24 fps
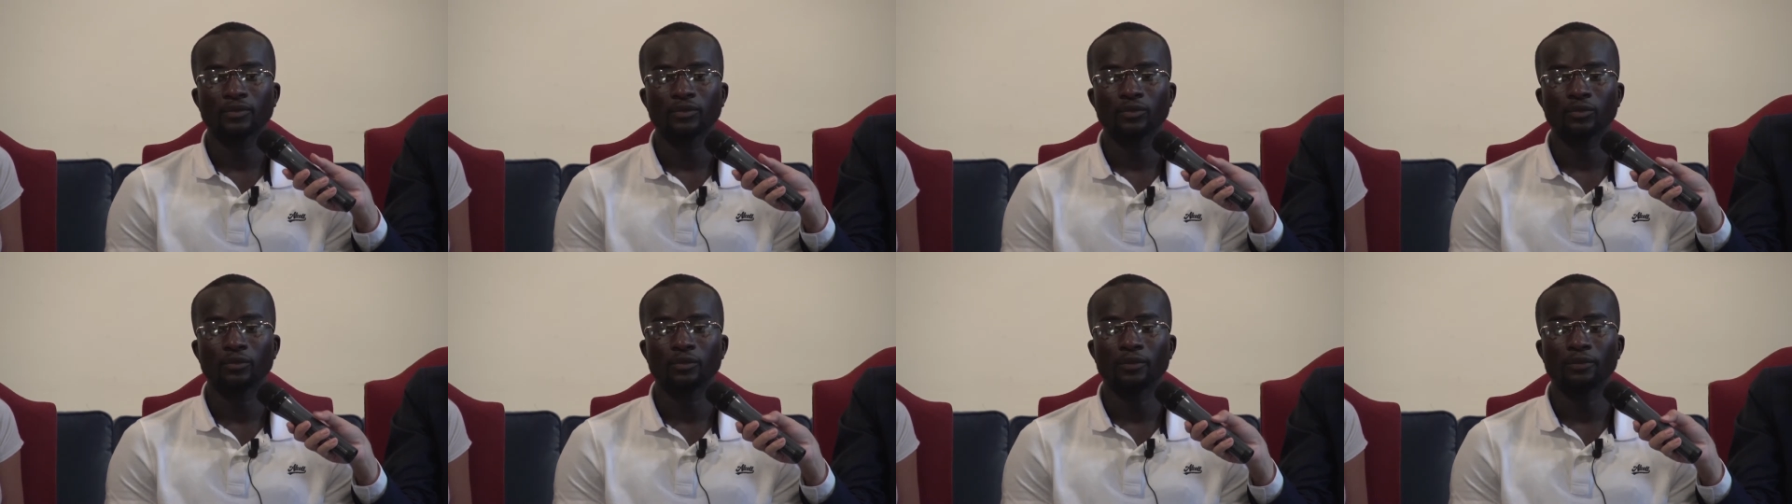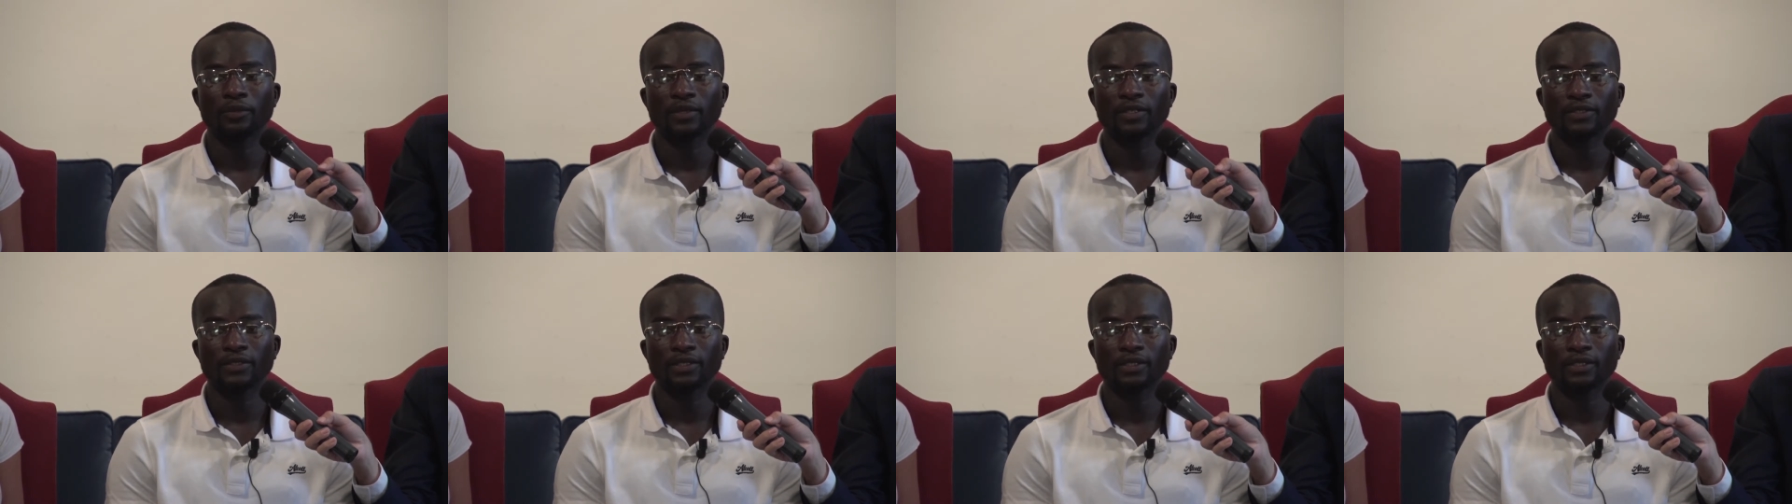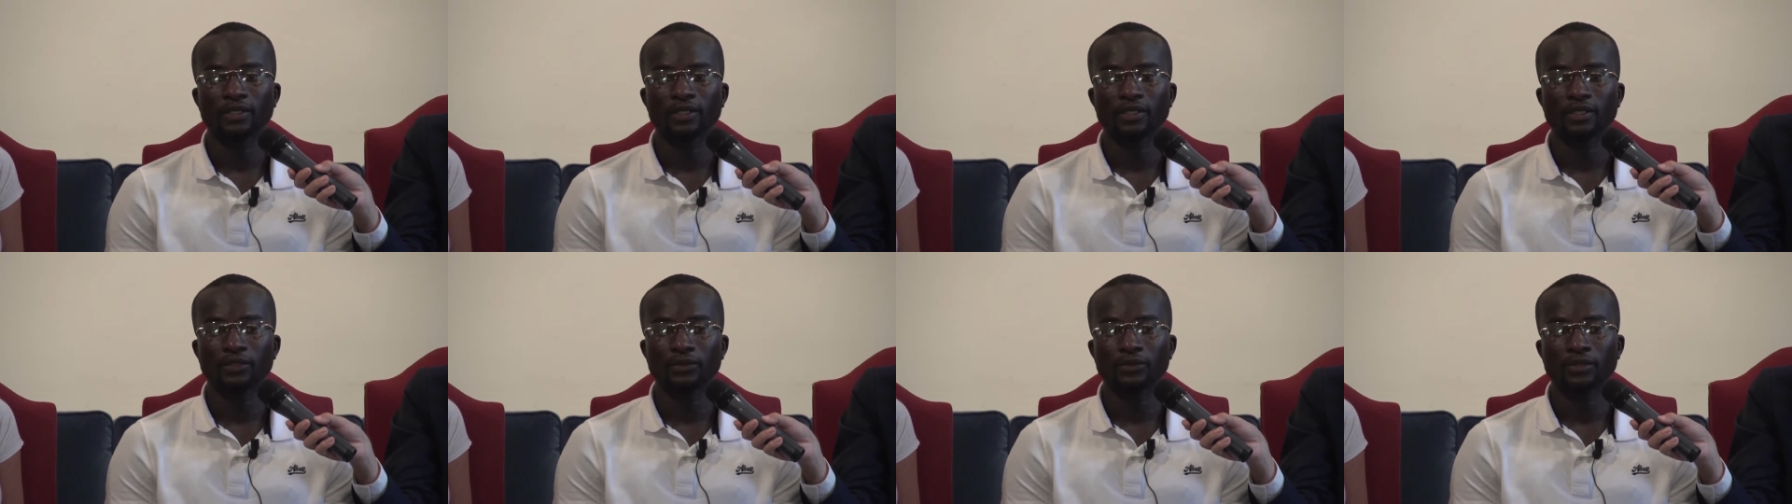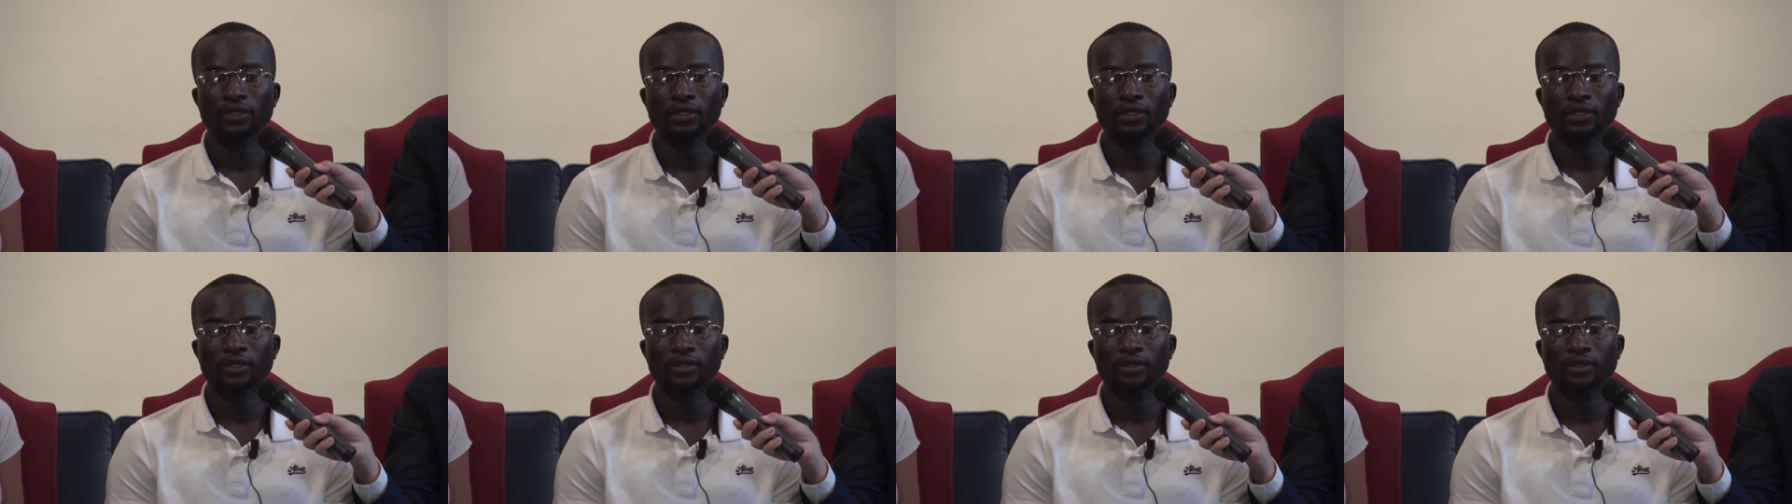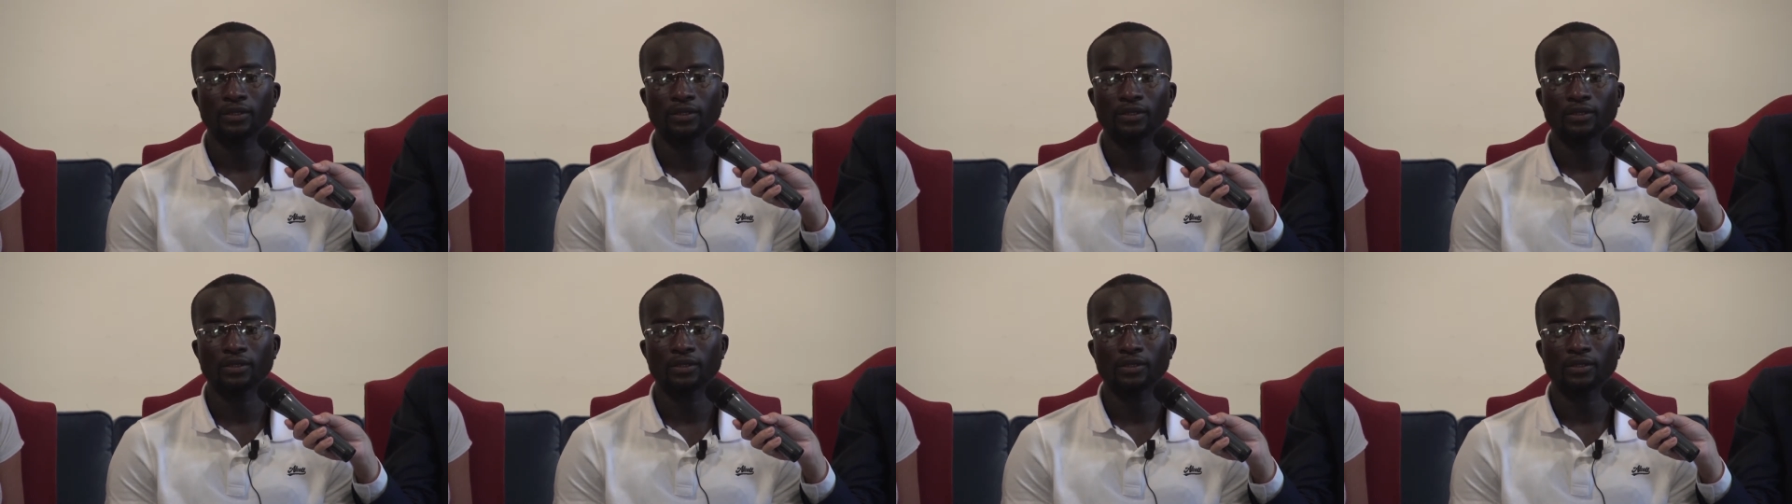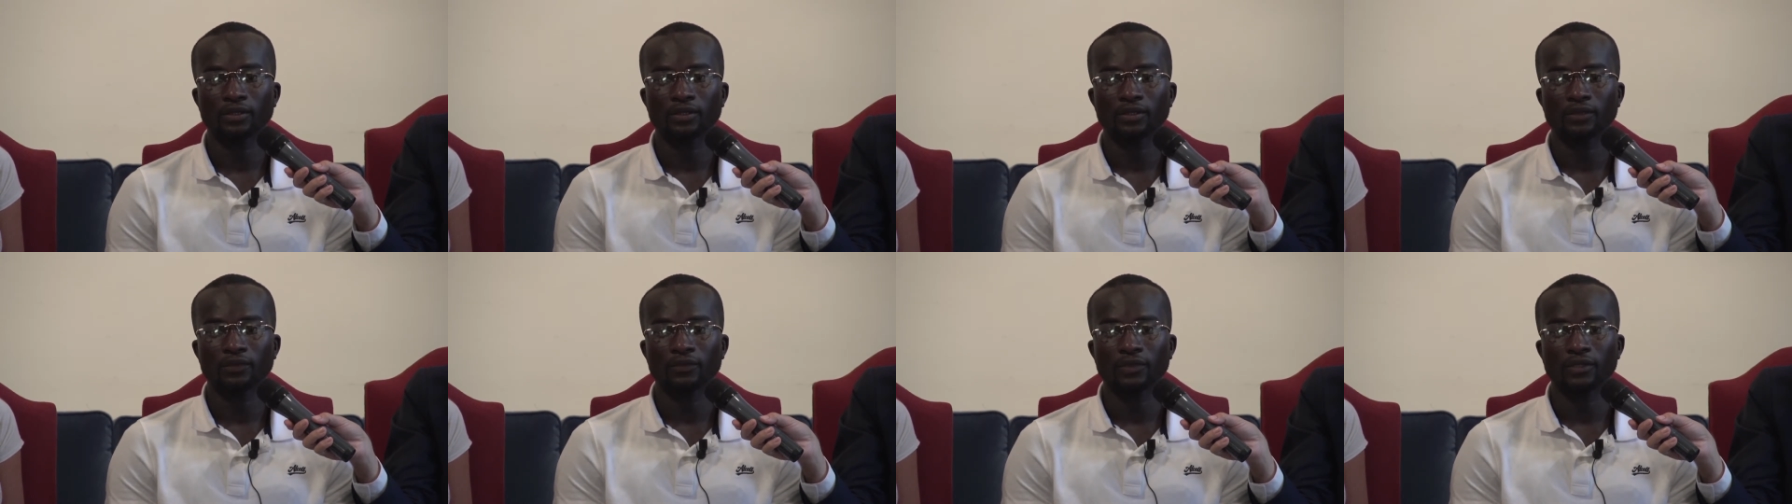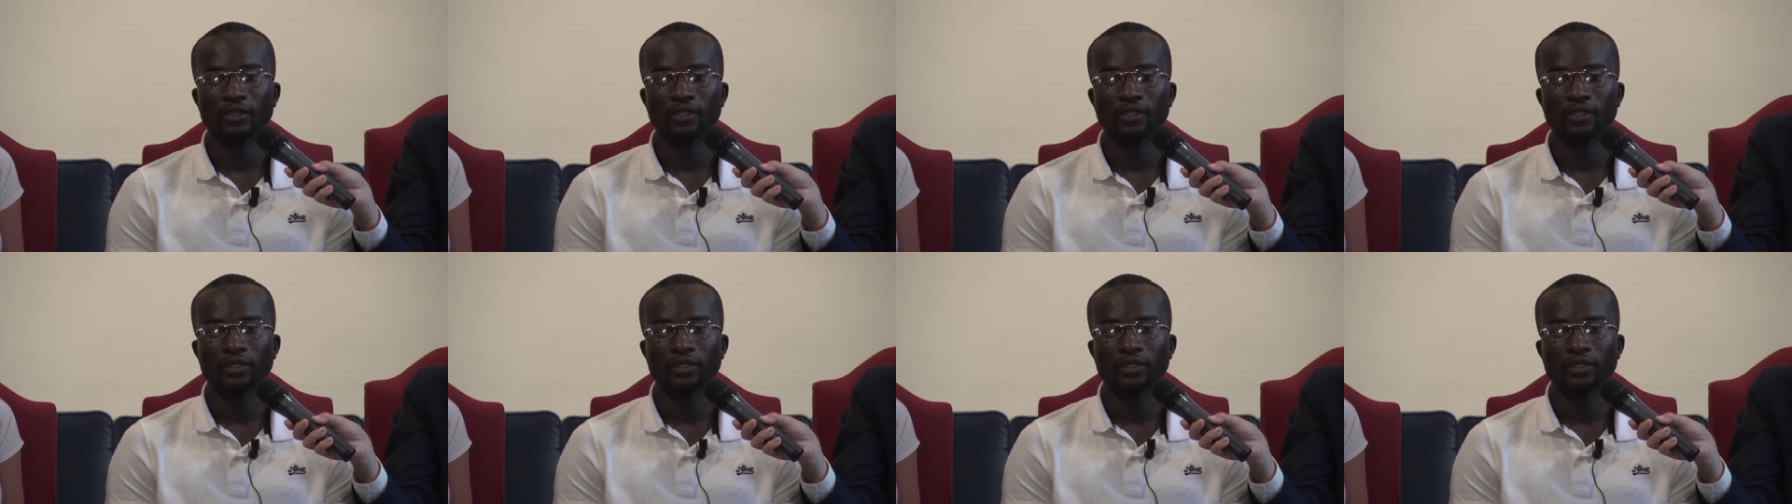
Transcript: to be present here today for